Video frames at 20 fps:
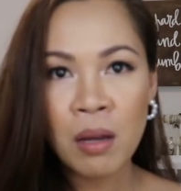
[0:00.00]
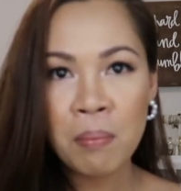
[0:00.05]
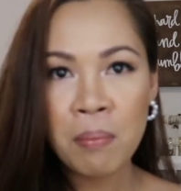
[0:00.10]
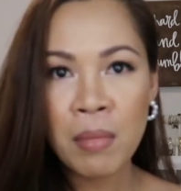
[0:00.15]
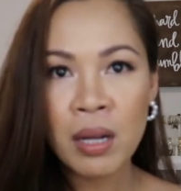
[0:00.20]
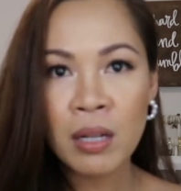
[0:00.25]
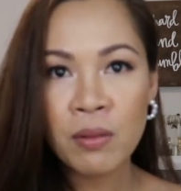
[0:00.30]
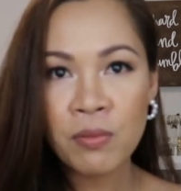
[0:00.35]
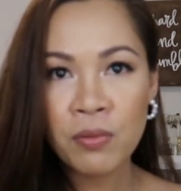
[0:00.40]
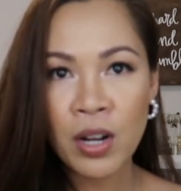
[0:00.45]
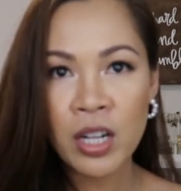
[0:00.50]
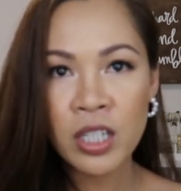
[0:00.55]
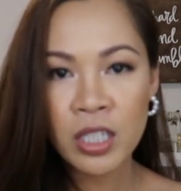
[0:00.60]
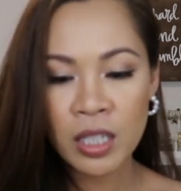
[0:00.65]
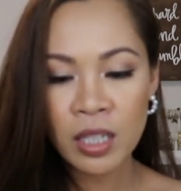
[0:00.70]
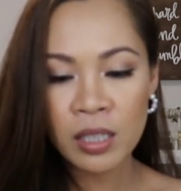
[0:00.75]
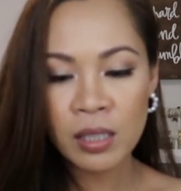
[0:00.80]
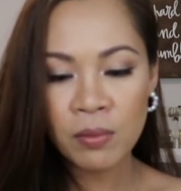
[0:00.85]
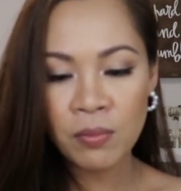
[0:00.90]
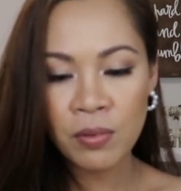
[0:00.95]
ma-refresh
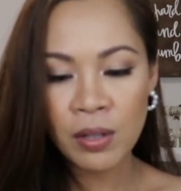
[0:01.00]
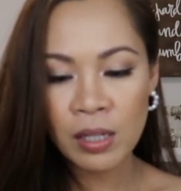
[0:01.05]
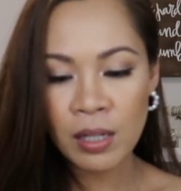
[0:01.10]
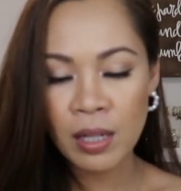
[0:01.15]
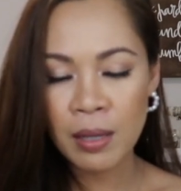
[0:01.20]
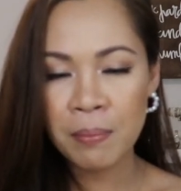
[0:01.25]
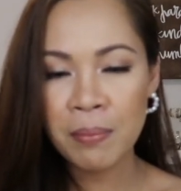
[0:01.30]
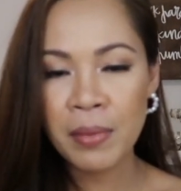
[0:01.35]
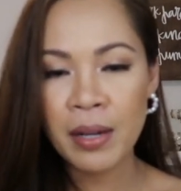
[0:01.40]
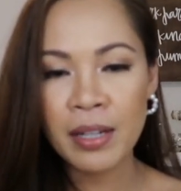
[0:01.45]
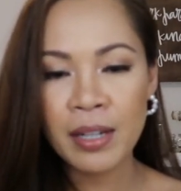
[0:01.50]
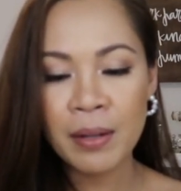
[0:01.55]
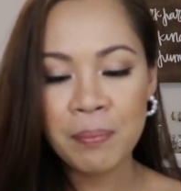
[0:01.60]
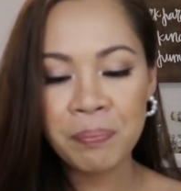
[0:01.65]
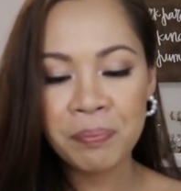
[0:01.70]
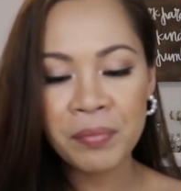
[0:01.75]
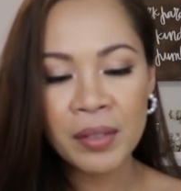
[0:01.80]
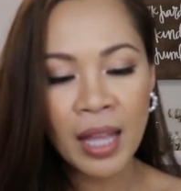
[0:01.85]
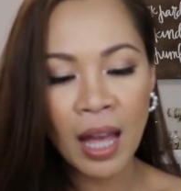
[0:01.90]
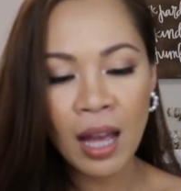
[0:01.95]
ka sa feeling. But
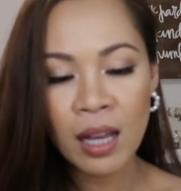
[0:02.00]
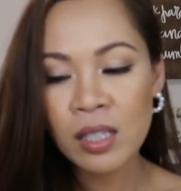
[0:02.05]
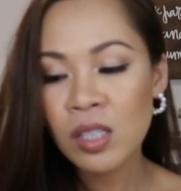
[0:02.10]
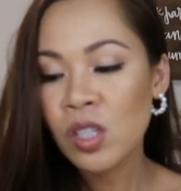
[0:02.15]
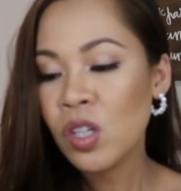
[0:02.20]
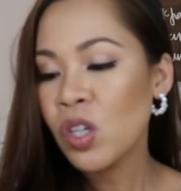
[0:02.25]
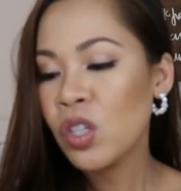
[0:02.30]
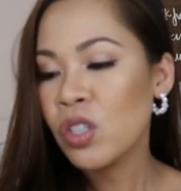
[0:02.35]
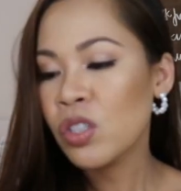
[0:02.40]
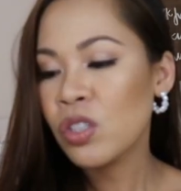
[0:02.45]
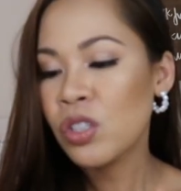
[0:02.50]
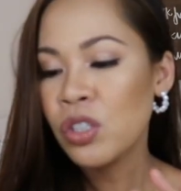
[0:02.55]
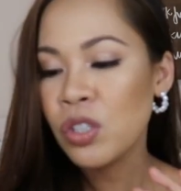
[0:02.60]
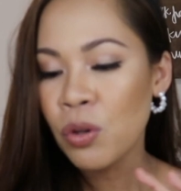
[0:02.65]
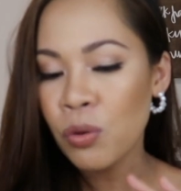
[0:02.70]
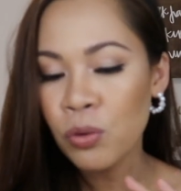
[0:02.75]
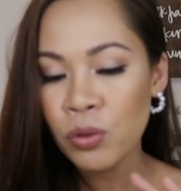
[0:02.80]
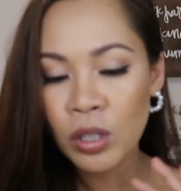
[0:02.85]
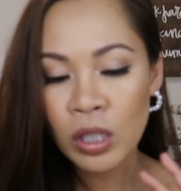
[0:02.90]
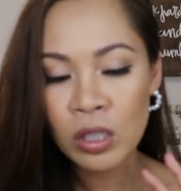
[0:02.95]
yeah,
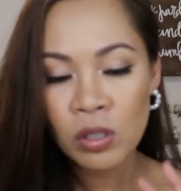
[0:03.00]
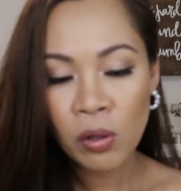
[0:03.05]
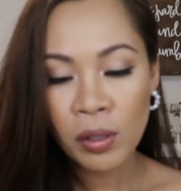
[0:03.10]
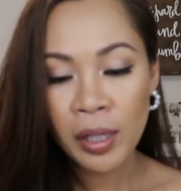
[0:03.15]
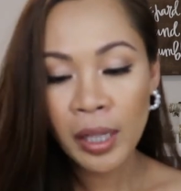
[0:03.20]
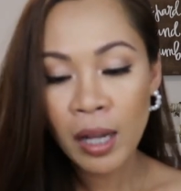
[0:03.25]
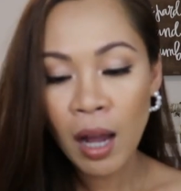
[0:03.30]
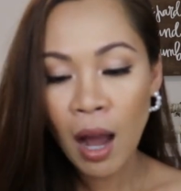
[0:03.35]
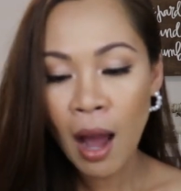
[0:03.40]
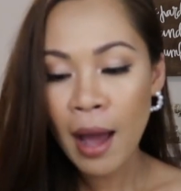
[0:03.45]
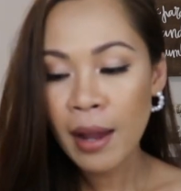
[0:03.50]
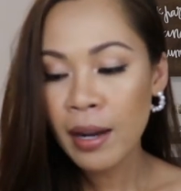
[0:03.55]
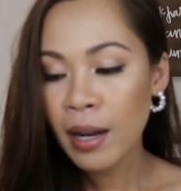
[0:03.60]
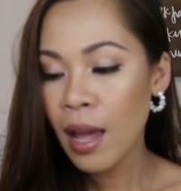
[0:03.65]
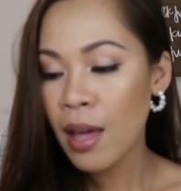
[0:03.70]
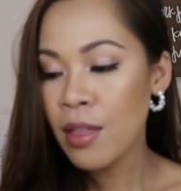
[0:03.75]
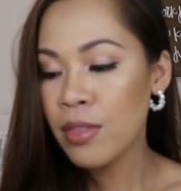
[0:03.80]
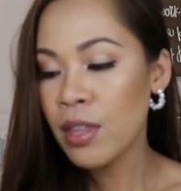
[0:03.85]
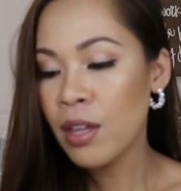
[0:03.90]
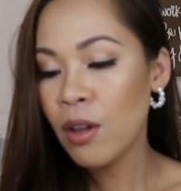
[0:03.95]
so that's all I got.
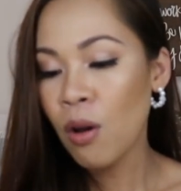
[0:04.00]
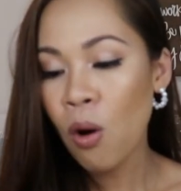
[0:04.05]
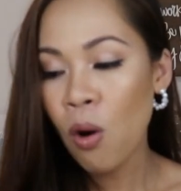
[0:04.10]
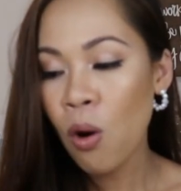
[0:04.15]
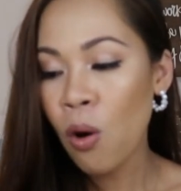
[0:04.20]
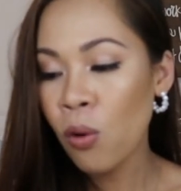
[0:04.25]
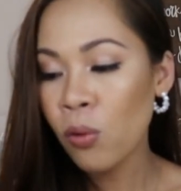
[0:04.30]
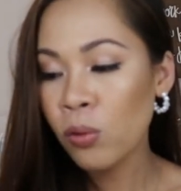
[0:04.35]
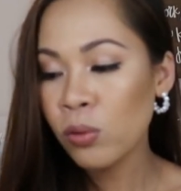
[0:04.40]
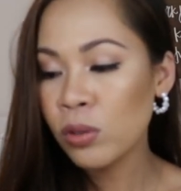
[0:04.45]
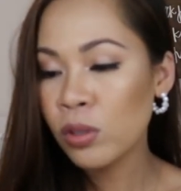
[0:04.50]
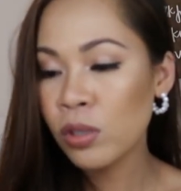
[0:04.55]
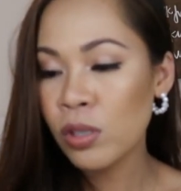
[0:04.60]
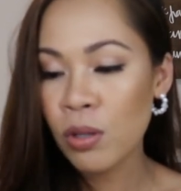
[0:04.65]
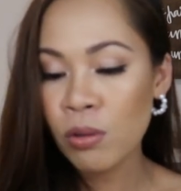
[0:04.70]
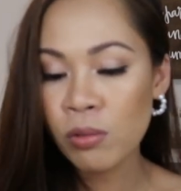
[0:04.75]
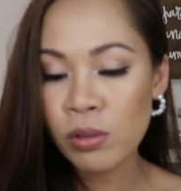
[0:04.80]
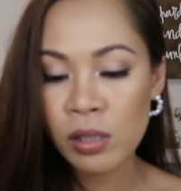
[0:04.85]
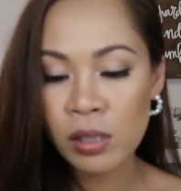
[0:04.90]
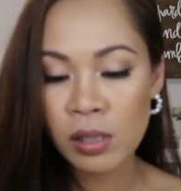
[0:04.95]
And they
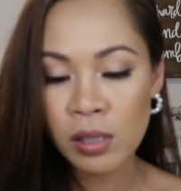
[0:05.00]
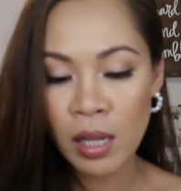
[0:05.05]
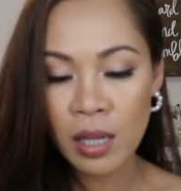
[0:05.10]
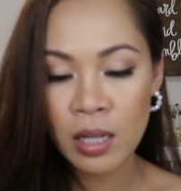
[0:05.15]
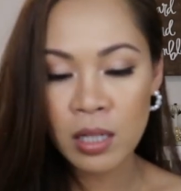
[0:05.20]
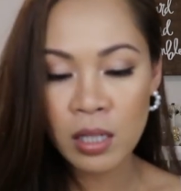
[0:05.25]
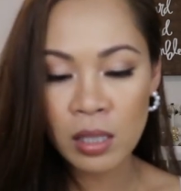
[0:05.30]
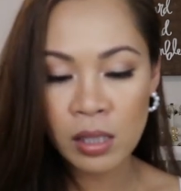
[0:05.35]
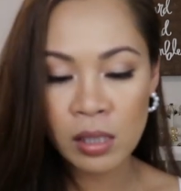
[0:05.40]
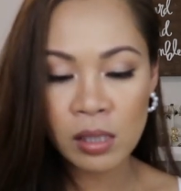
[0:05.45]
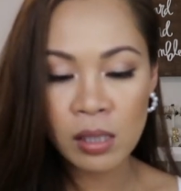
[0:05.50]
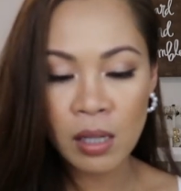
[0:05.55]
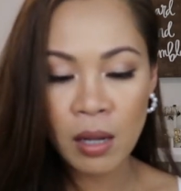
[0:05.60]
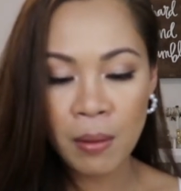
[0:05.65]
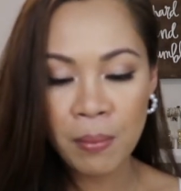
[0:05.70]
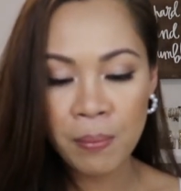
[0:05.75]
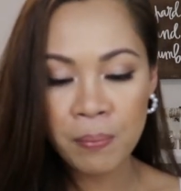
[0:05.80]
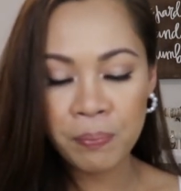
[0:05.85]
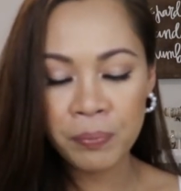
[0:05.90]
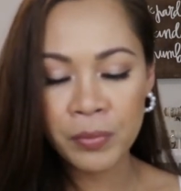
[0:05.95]
also sent
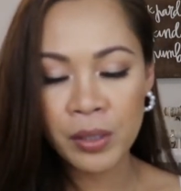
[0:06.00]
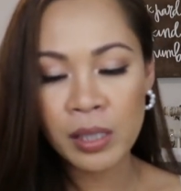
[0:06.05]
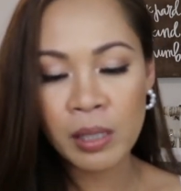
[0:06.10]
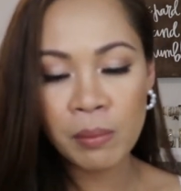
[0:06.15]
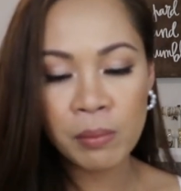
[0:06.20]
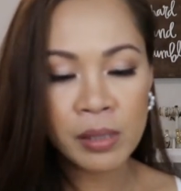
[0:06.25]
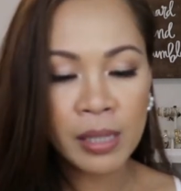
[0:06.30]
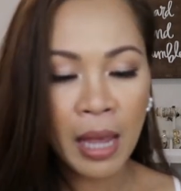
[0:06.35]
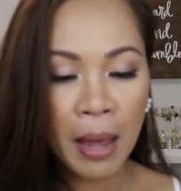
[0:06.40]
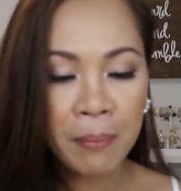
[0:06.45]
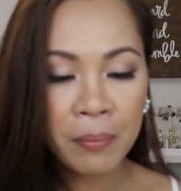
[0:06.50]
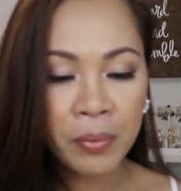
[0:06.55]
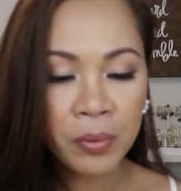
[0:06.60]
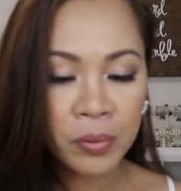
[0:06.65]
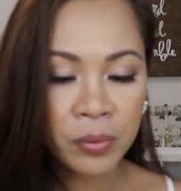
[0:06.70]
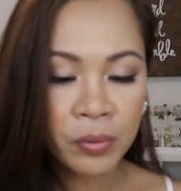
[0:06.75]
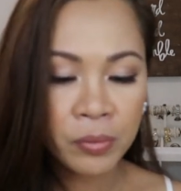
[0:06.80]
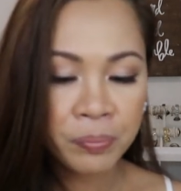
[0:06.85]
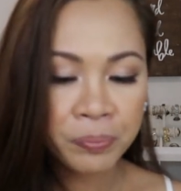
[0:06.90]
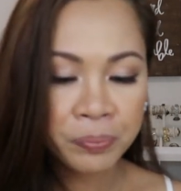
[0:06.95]
some
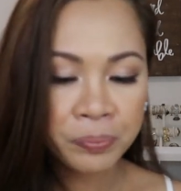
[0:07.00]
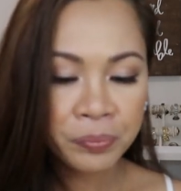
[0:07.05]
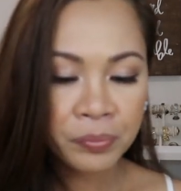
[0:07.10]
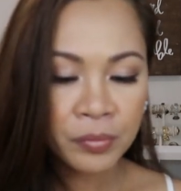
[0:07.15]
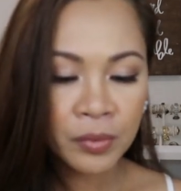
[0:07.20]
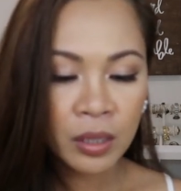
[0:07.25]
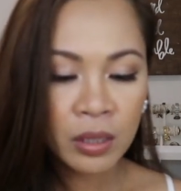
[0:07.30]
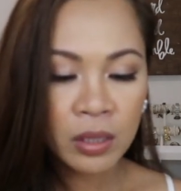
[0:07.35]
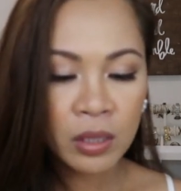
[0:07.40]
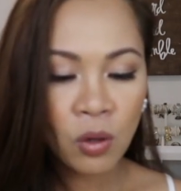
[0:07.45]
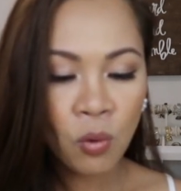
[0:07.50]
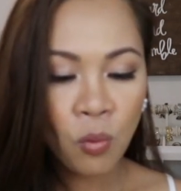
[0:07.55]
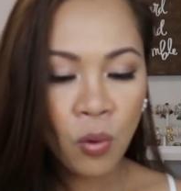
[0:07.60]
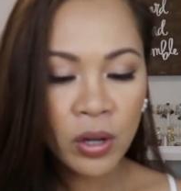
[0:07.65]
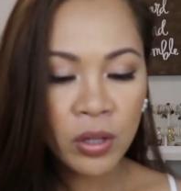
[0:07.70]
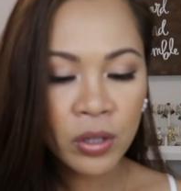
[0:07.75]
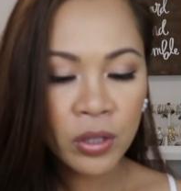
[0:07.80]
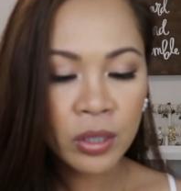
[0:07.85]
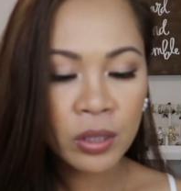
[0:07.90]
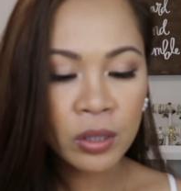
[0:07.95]
sample, the
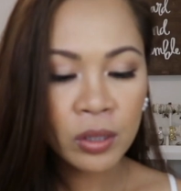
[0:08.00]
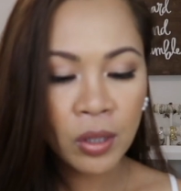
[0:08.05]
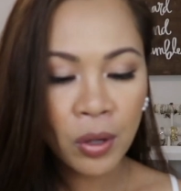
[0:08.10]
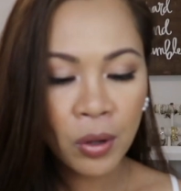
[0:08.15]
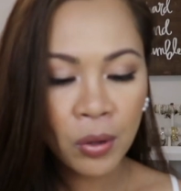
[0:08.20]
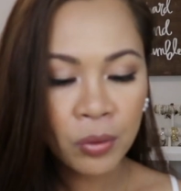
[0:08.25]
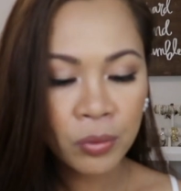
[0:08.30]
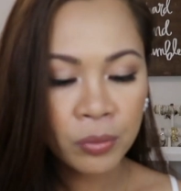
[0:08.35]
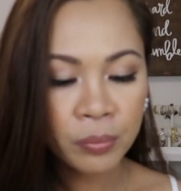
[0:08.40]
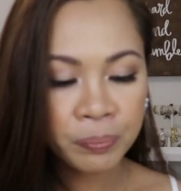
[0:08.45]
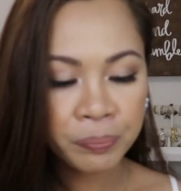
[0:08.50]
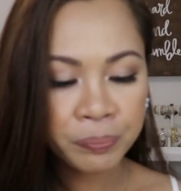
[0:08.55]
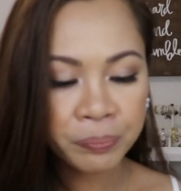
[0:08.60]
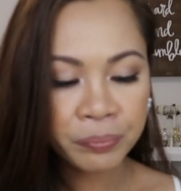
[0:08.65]
Wonder Glow.